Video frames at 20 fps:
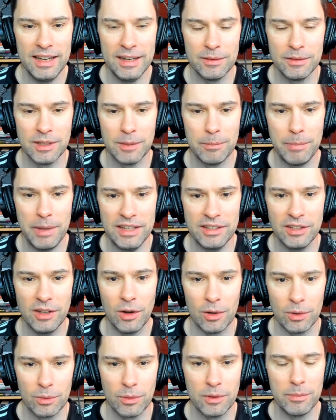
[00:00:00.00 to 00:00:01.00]
It was a bit
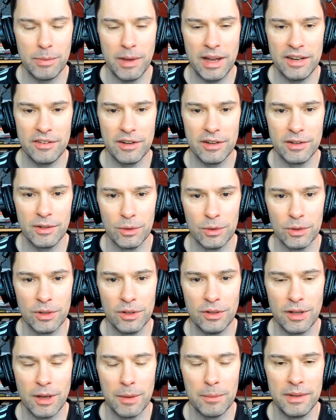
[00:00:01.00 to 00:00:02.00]
odd with Patrick
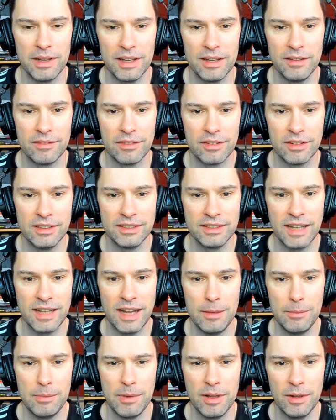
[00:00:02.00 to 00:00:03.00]
Dorgu coming in for his
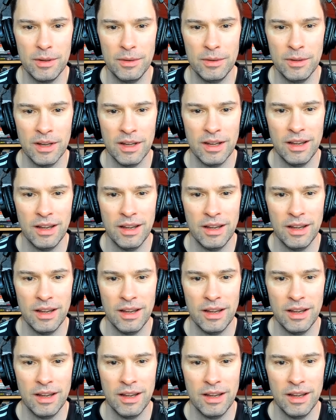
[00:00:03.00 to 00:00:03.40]
debut